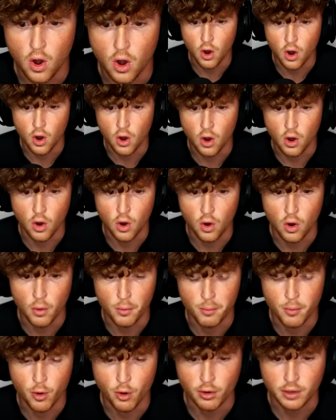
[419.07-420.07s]
Oh,
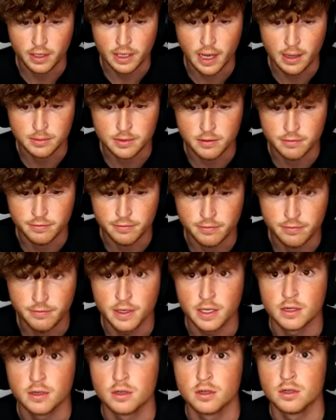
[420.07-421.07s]
more Captain
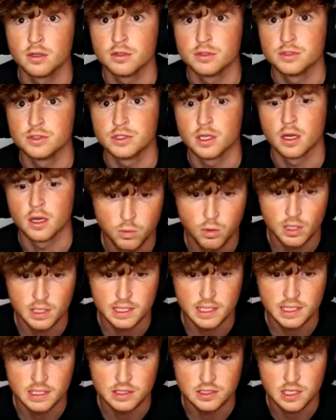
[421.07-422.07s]
Fiddles.
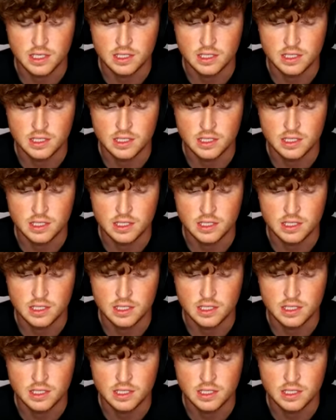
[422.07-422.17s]
What is